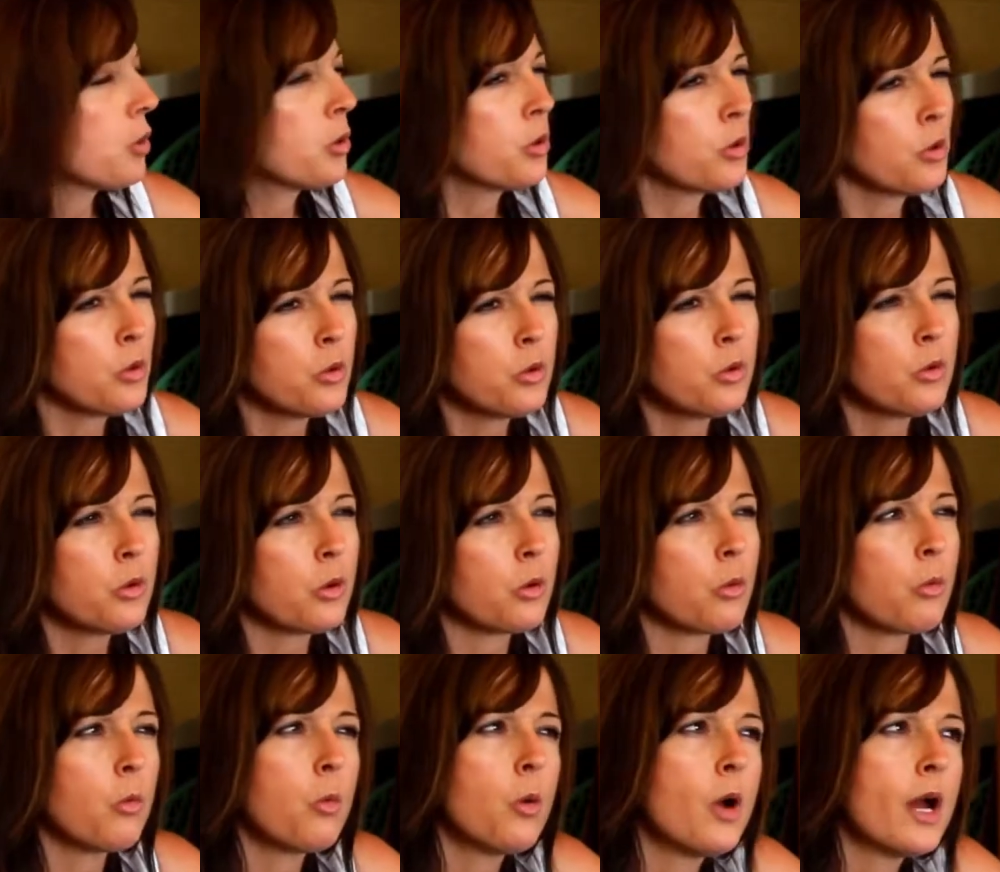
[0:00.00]
who or
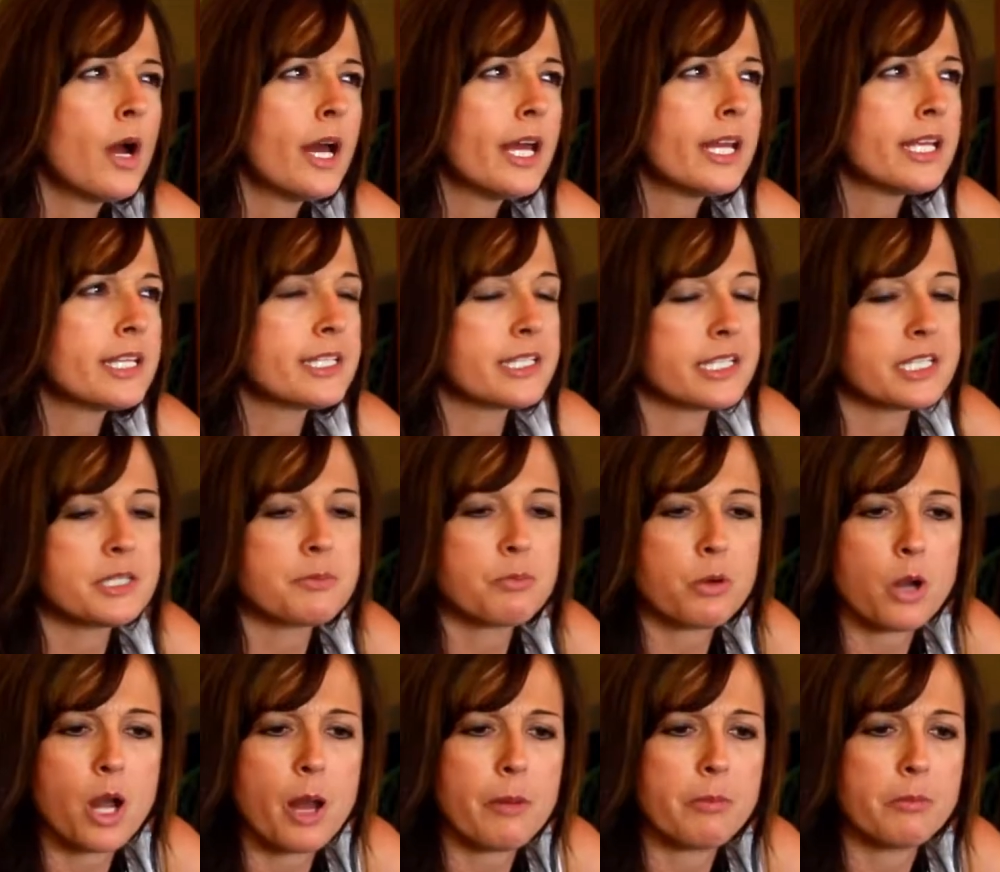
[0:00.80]
what is this
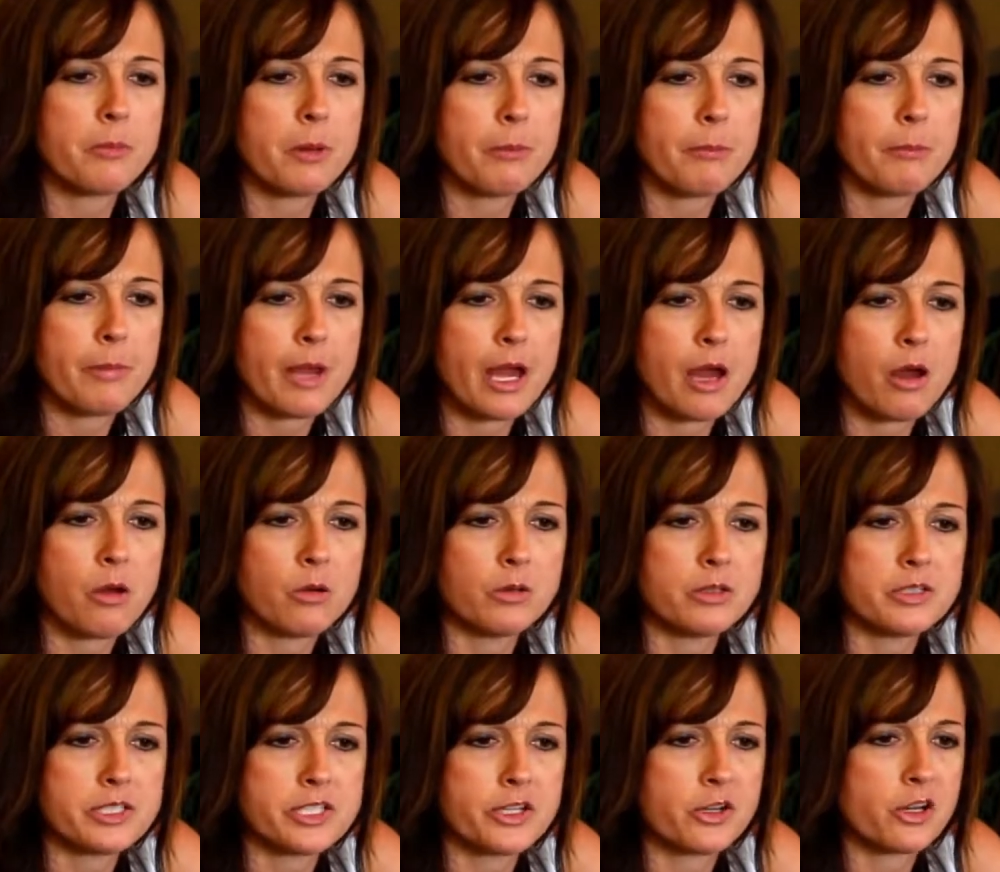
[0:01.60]
problem about?
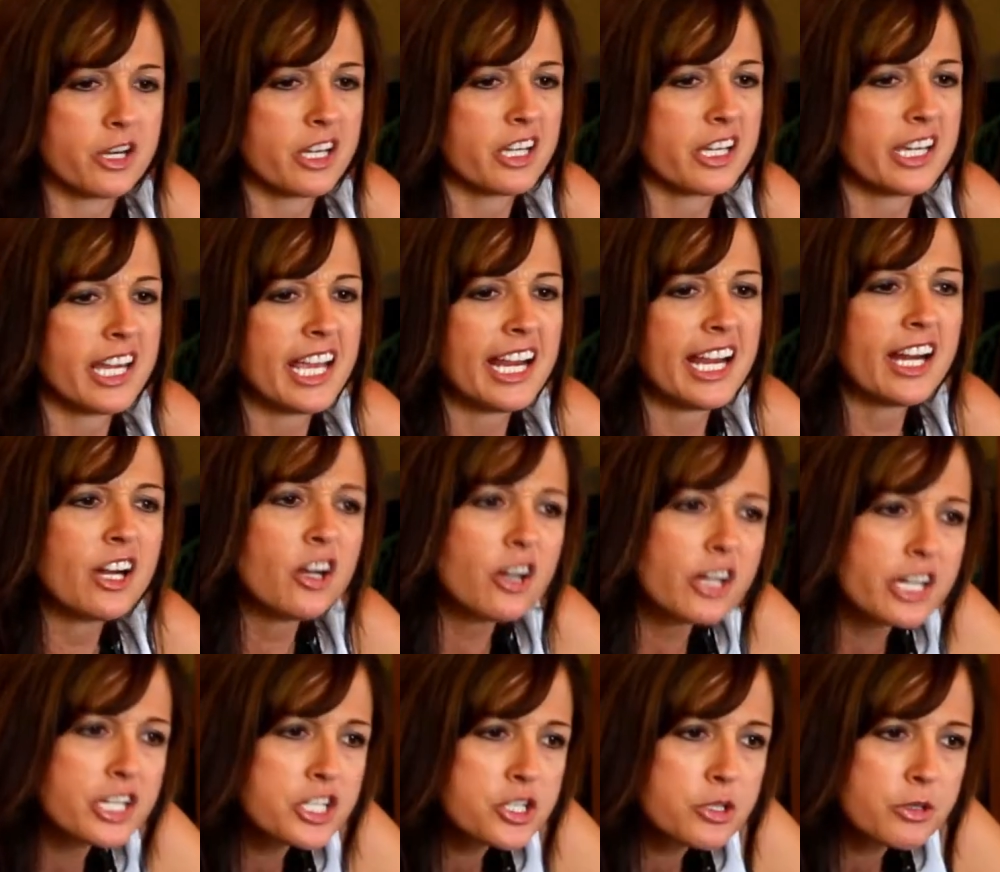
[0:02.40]
Is there a
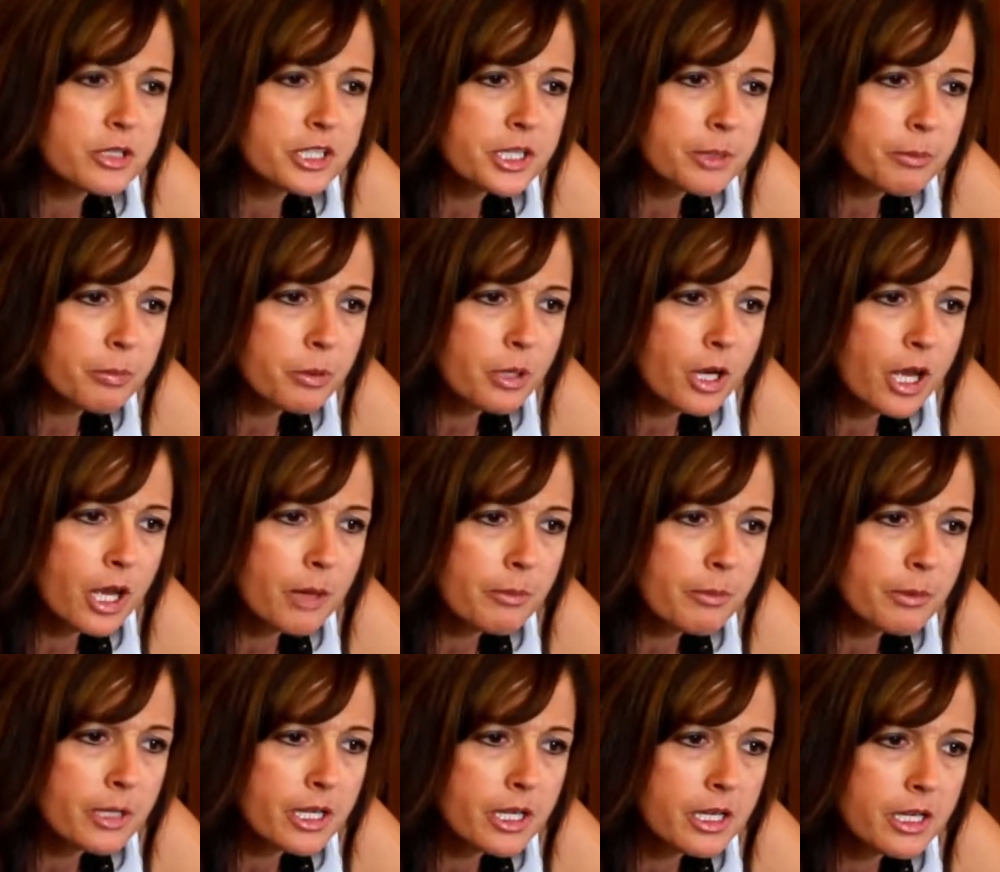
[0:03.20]
character in the
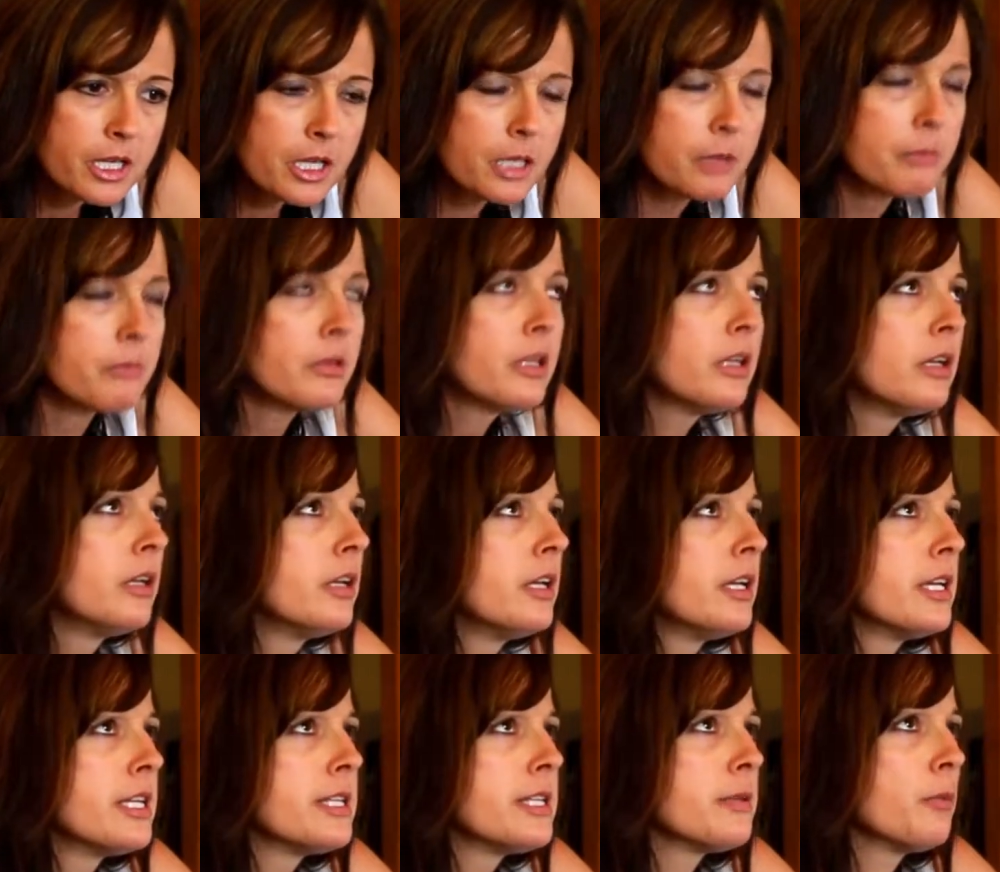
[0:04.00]
problem?
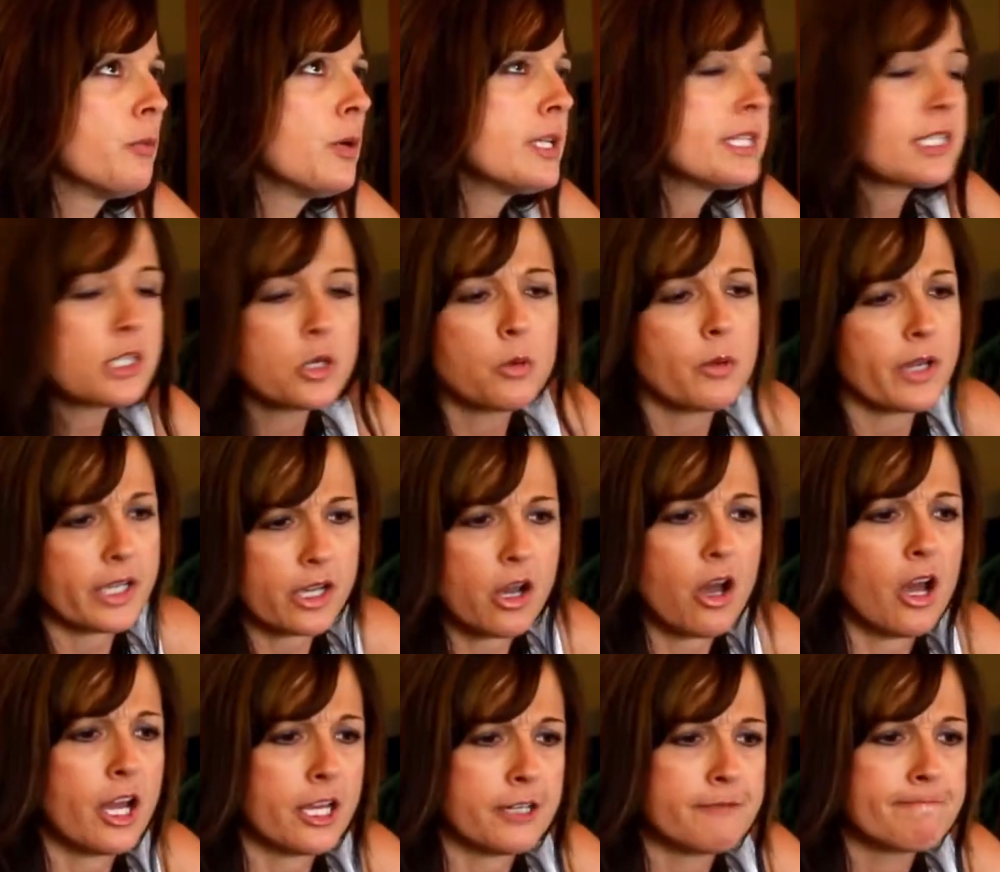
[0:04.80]
What's going
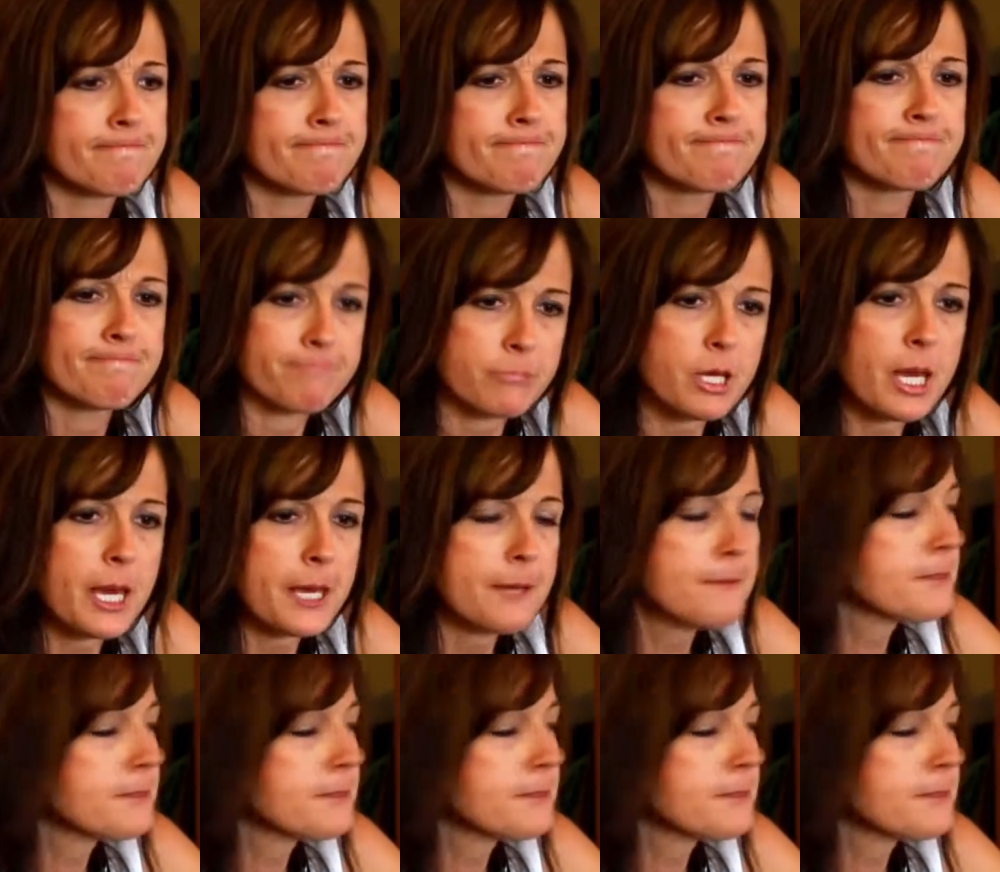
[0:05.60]
on? Okay, so